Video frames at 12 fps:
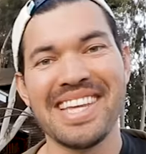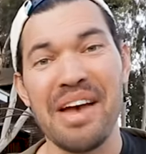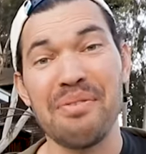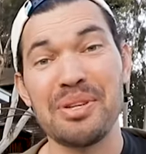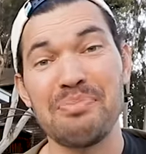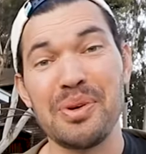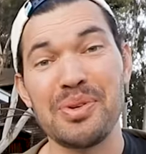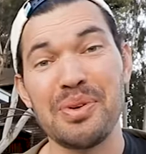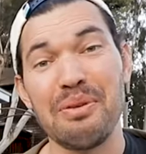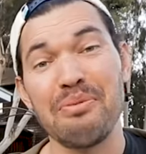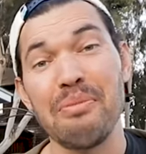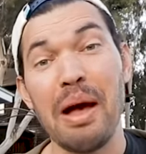Kevin Espiritu
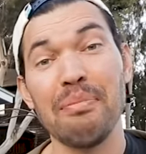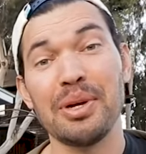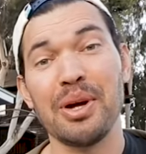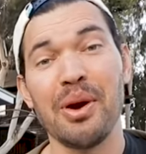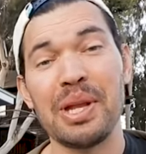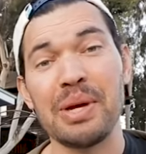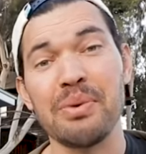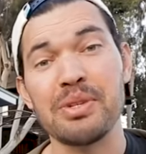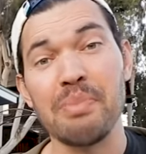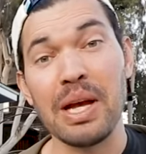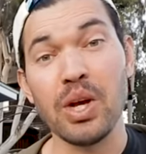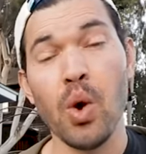here from Epic Gardening, where it's
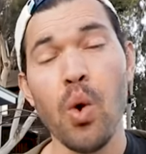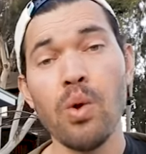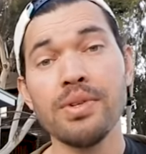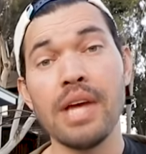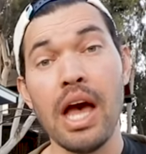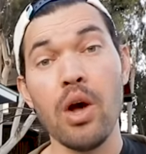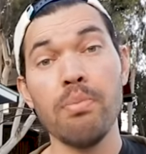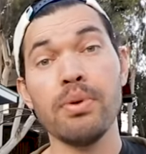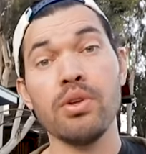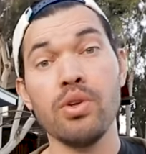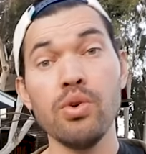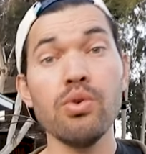my goal to help
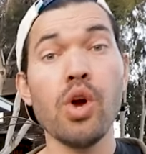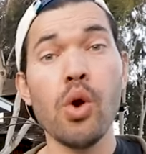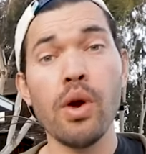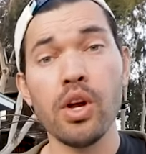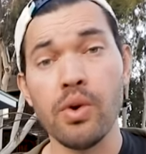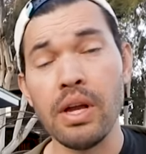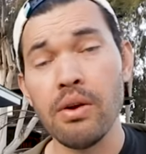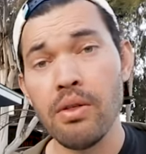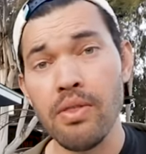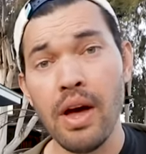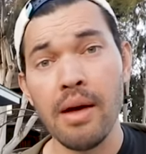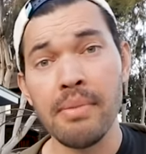you grow a greener
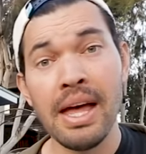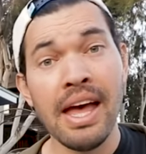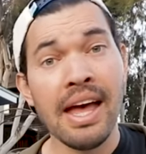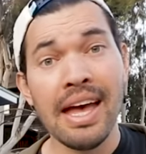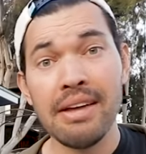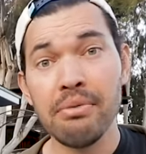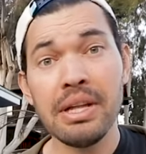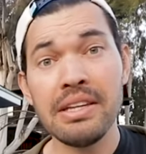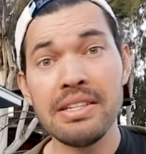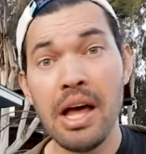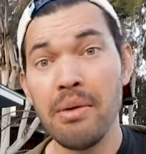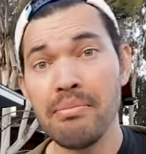thumb and really
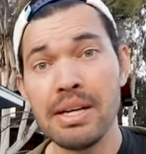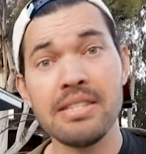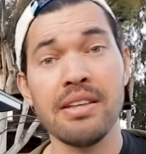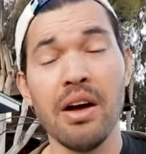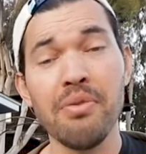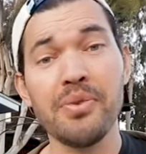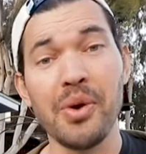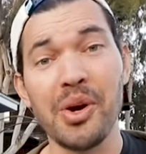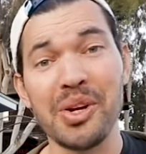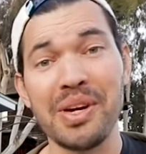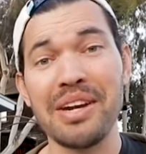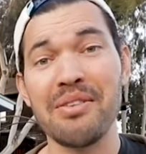to help myself grow a
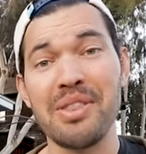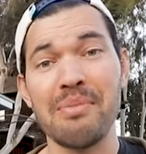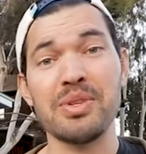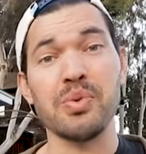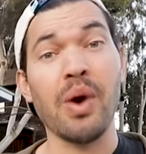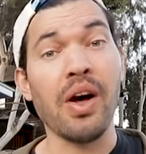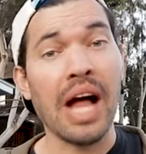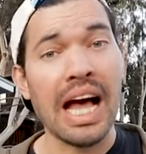greener thumb as well.